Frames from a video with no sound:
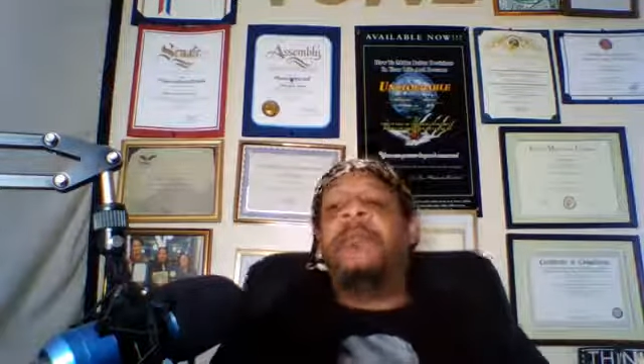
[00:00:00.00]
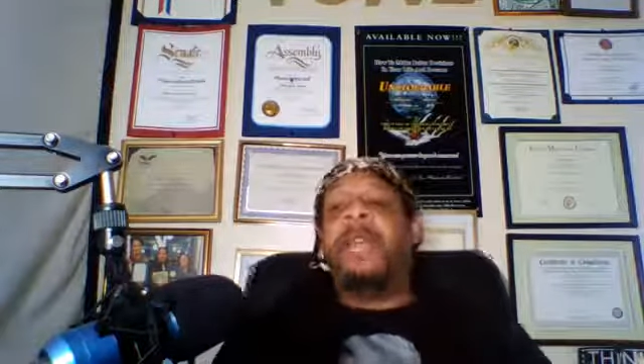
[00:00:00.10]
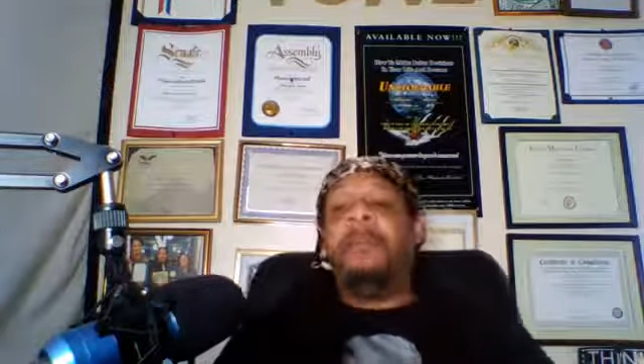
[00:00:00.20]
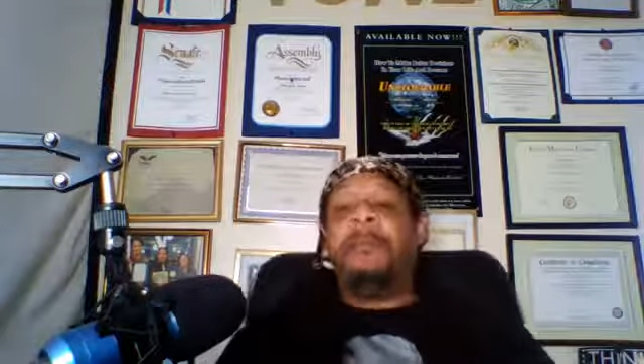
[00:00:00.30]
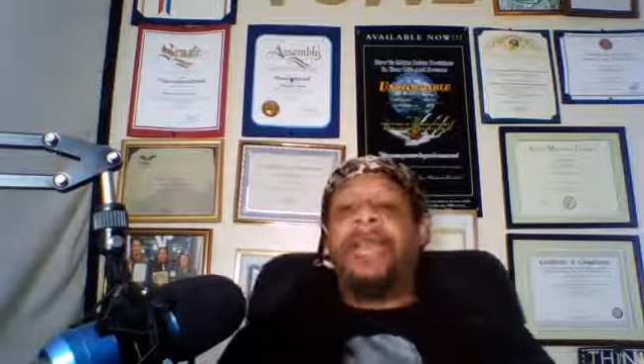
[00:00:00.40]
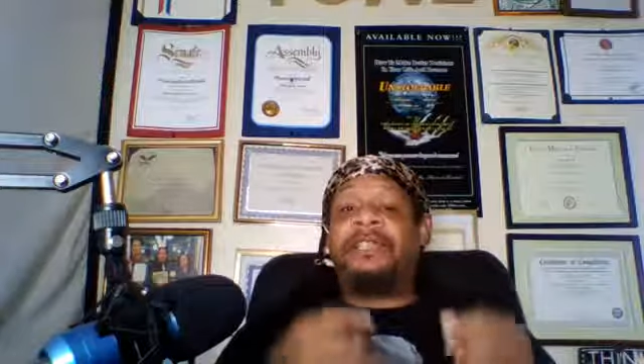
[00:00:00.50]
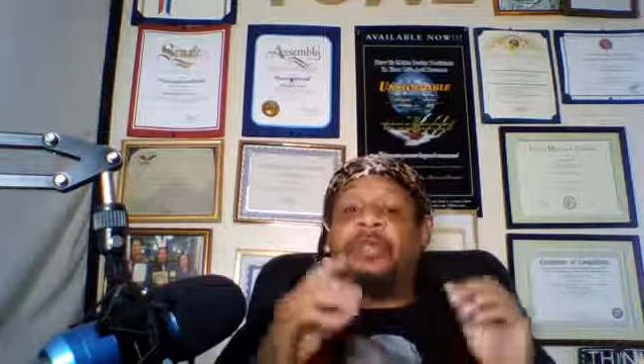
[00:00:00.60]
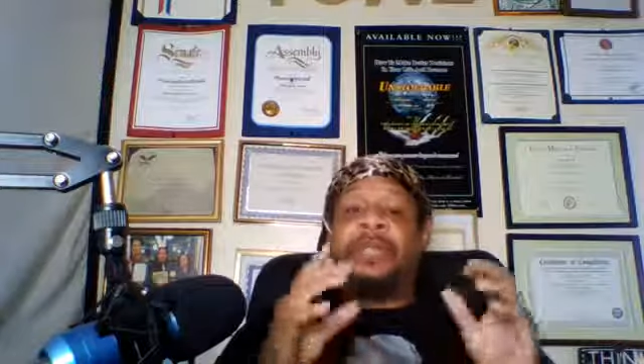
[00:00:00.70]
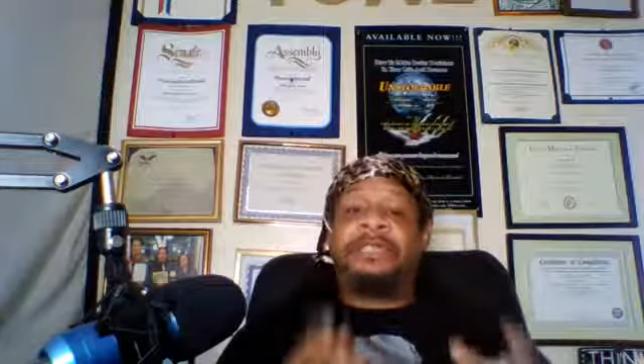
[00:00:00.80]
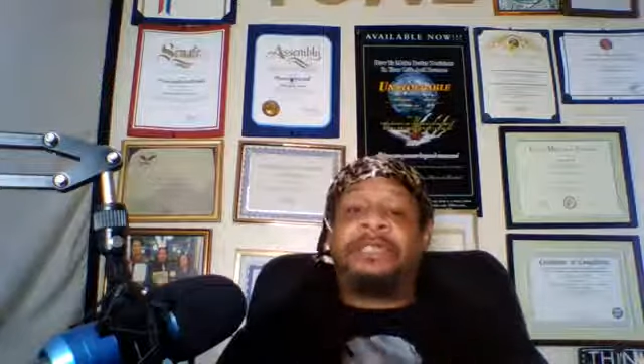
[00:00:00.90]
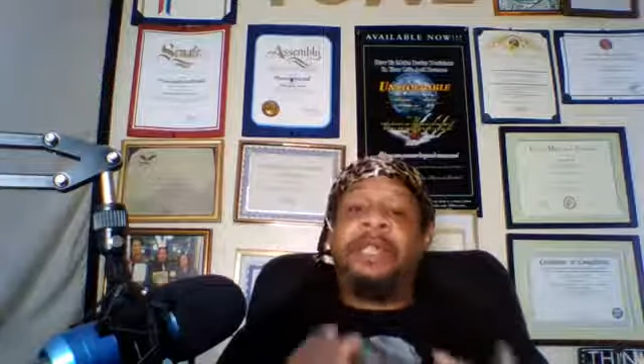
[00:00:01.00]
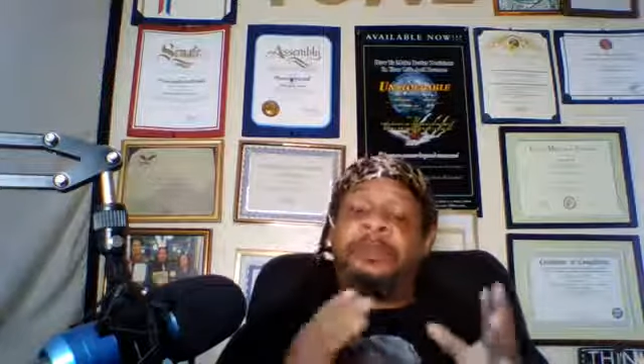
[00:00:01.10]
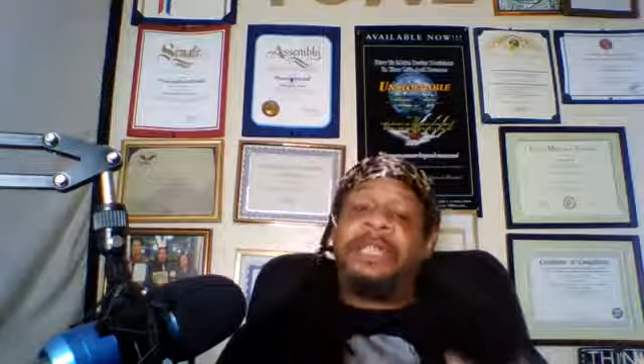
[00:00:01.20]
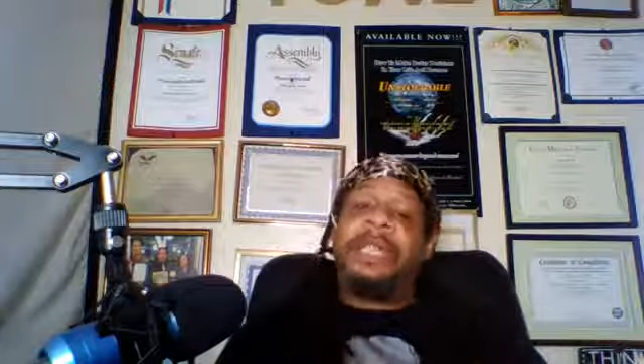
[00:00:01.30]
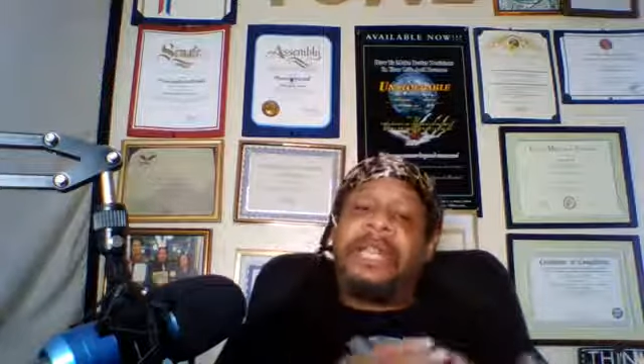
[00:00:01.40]
It makes you exempt
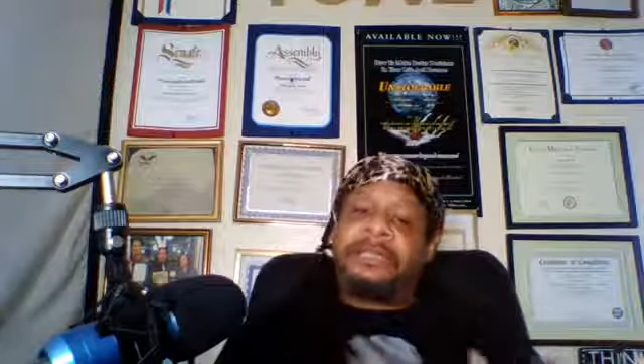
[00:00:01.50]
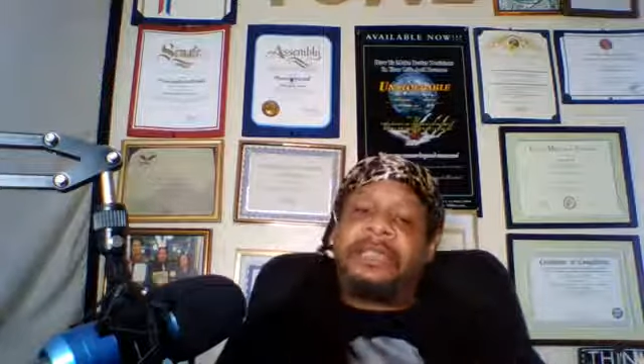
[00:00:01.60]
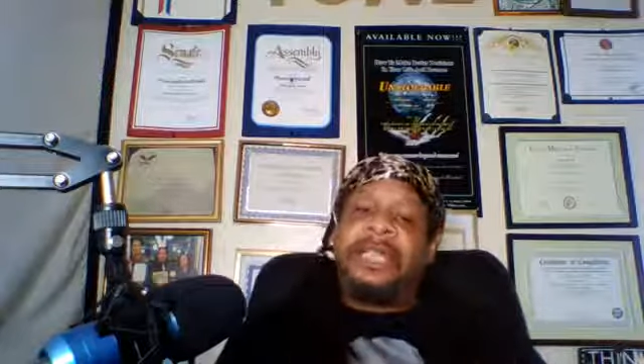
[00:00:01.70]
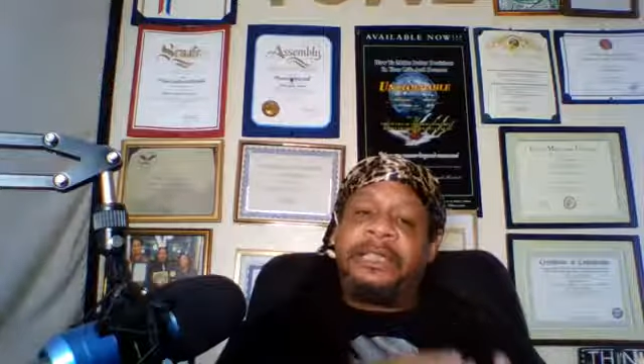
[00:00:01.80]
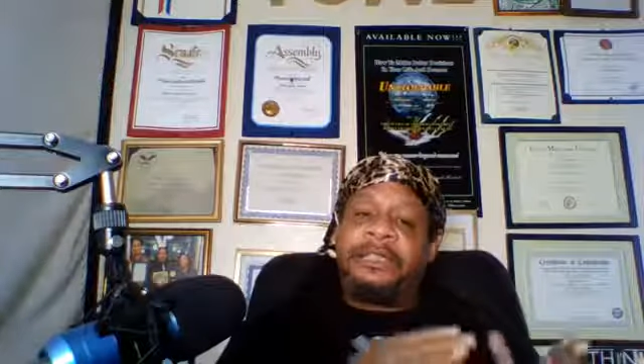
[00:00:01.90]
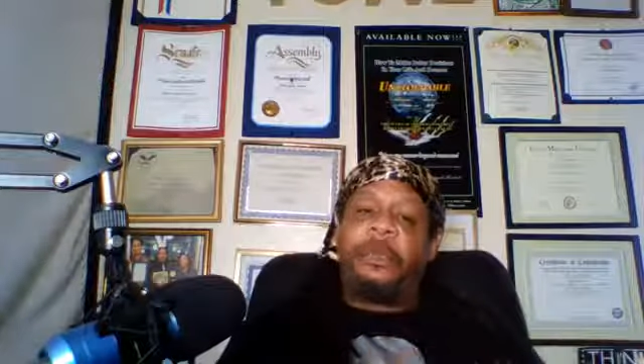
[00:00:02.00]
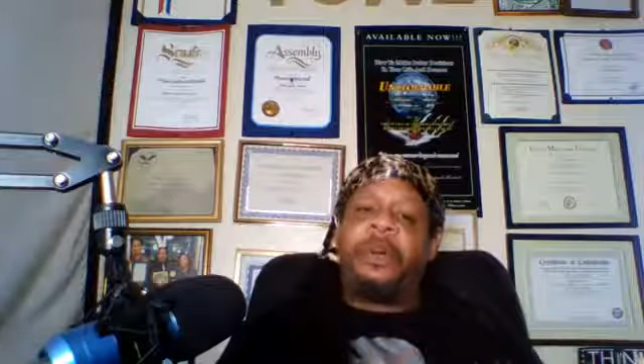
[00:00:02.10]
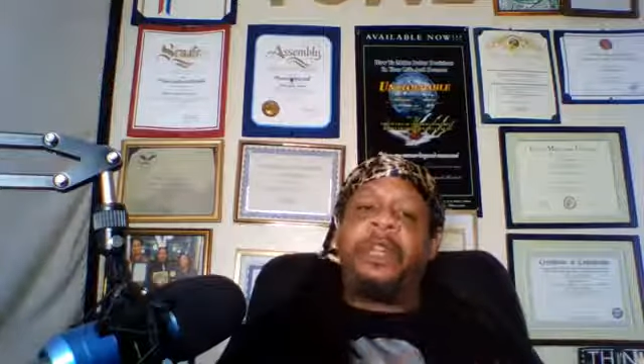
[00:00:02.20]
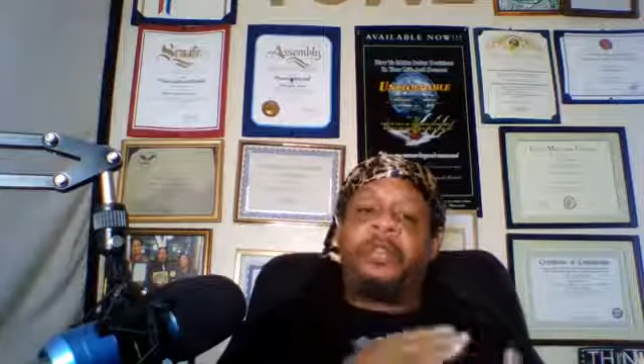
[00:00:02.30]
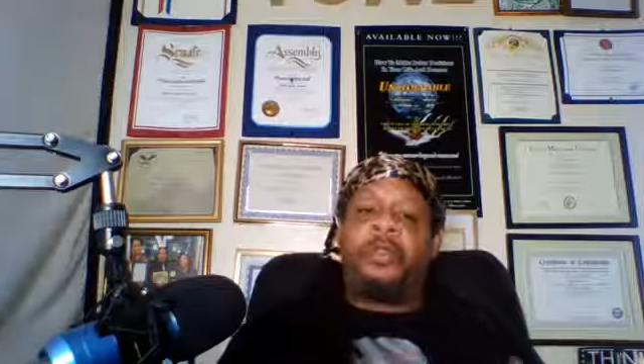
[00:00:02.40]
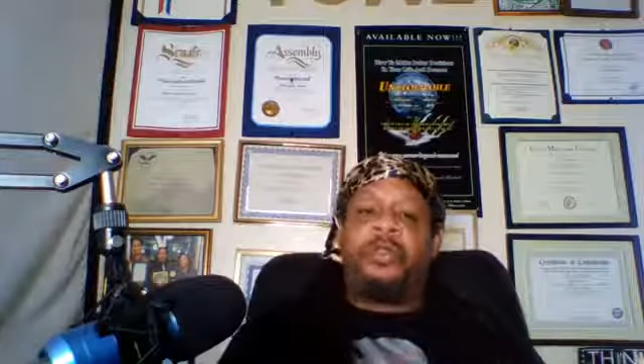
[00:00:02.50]
in that state to where you